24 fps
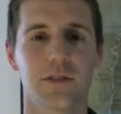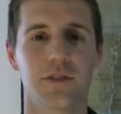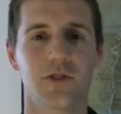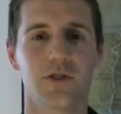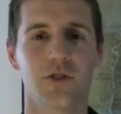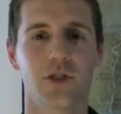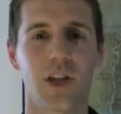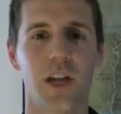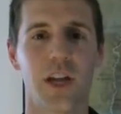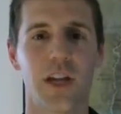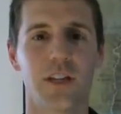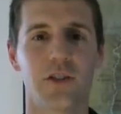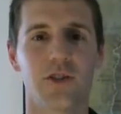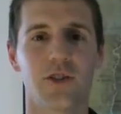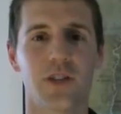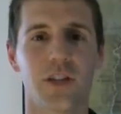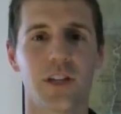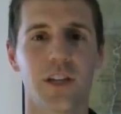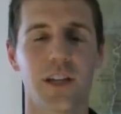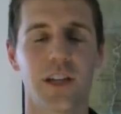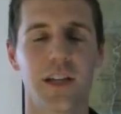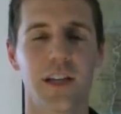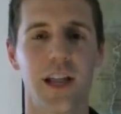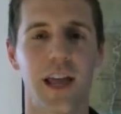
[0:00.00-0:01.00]
change
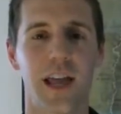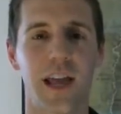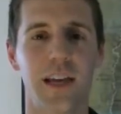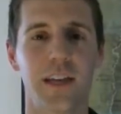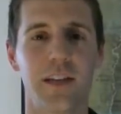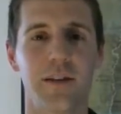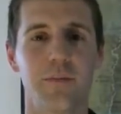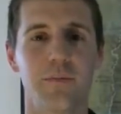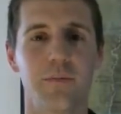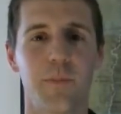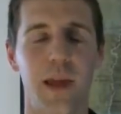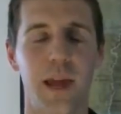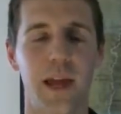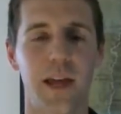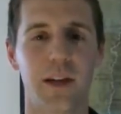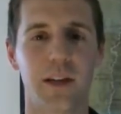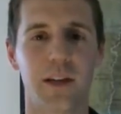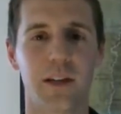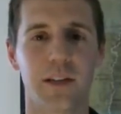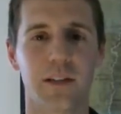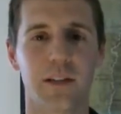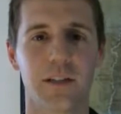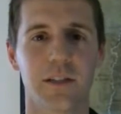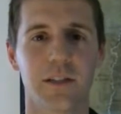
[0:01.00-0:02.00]
it in any manner.